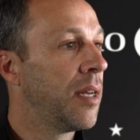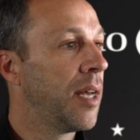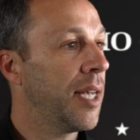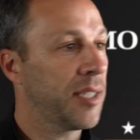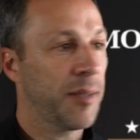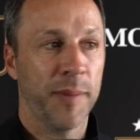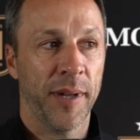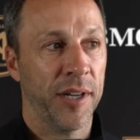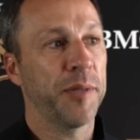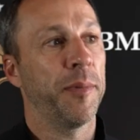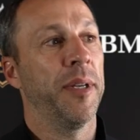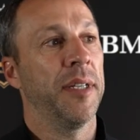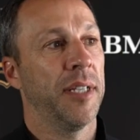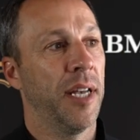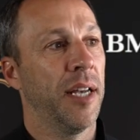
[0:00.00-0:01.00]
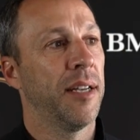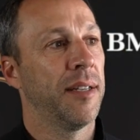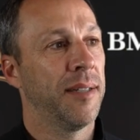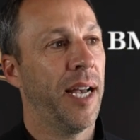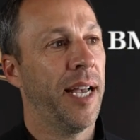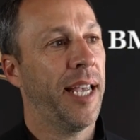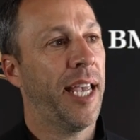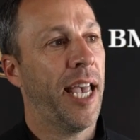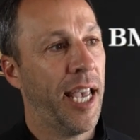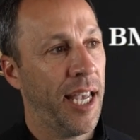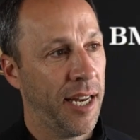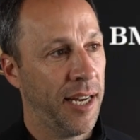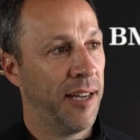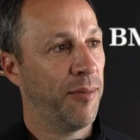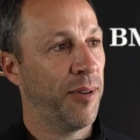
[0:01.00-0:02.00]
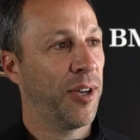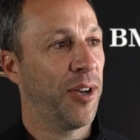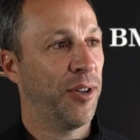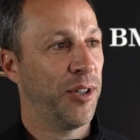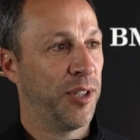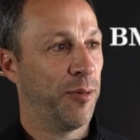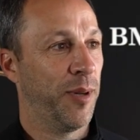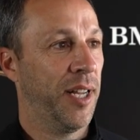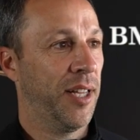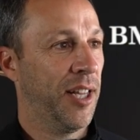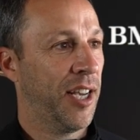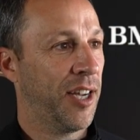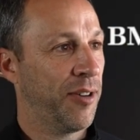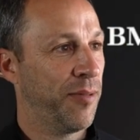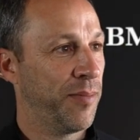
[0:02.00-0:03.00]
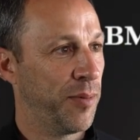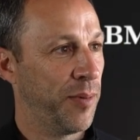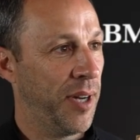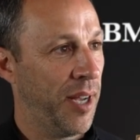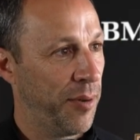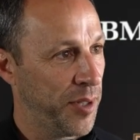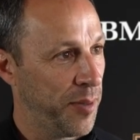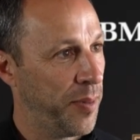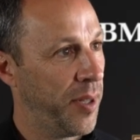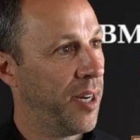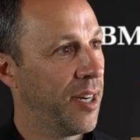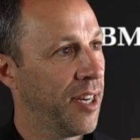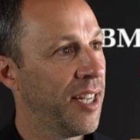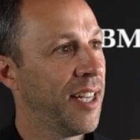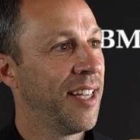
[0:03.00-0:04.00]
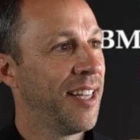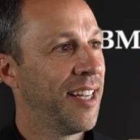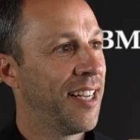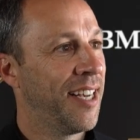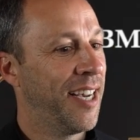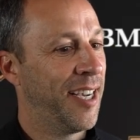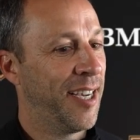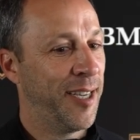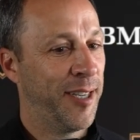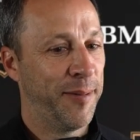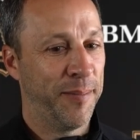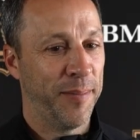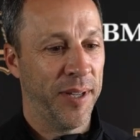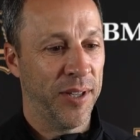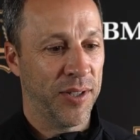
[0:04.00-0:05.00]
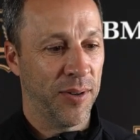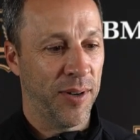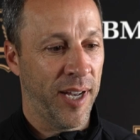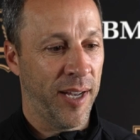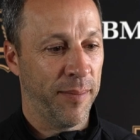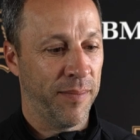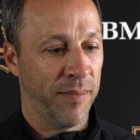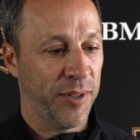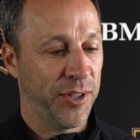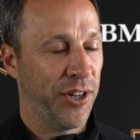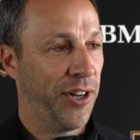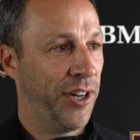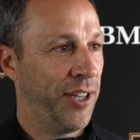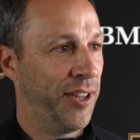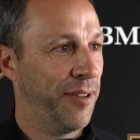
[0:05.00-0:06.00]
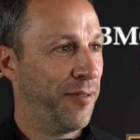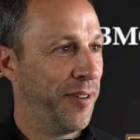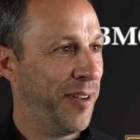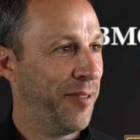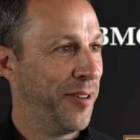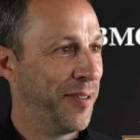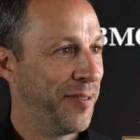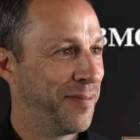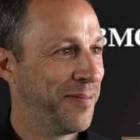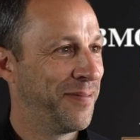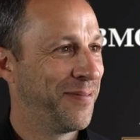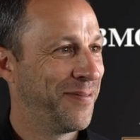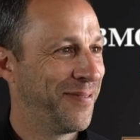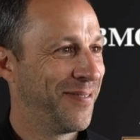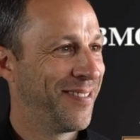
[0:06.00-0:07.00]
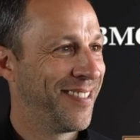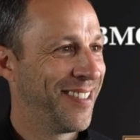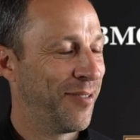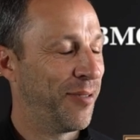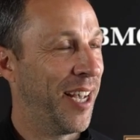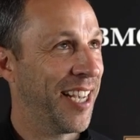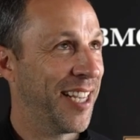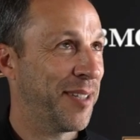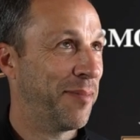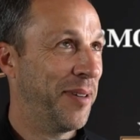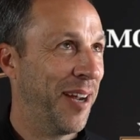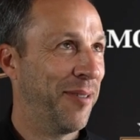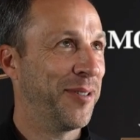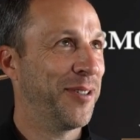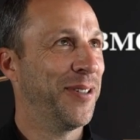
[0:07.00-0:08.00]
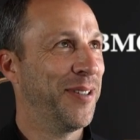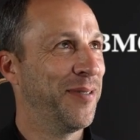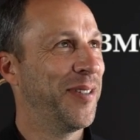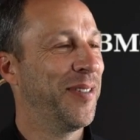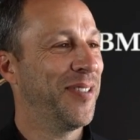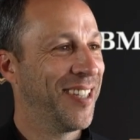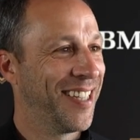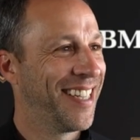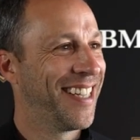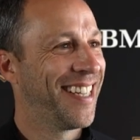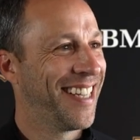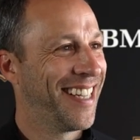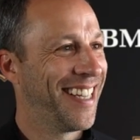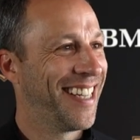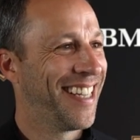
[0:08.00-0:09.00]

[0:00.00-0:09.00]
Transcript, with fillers: That's the player space, yeah. I hated it when coaches went in locker rooms when I was a player, um, and so I am returning the favor. Well, I guess I'm not returning the favor.